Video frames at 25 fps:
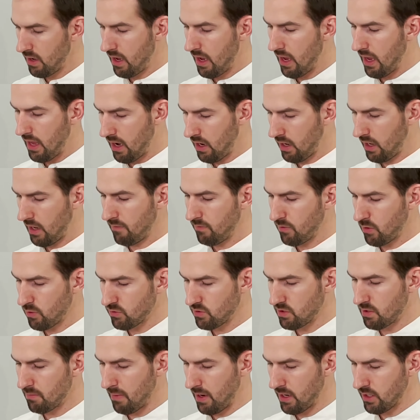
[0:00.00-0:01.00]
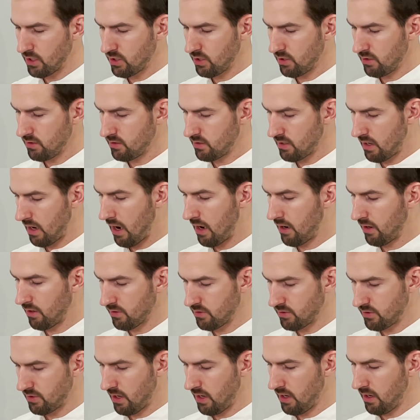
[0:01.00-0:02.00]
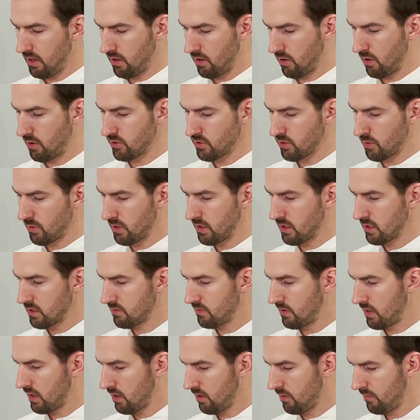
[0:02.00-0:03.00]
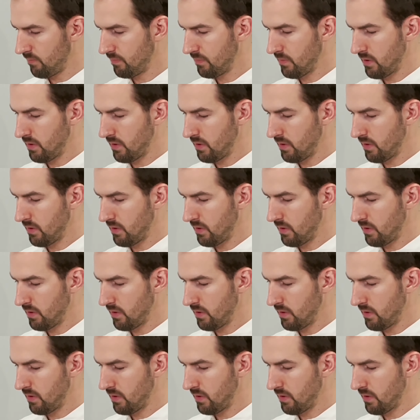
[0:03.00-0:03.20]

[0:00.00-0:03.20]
and I give those dimensions on our site and also in this video,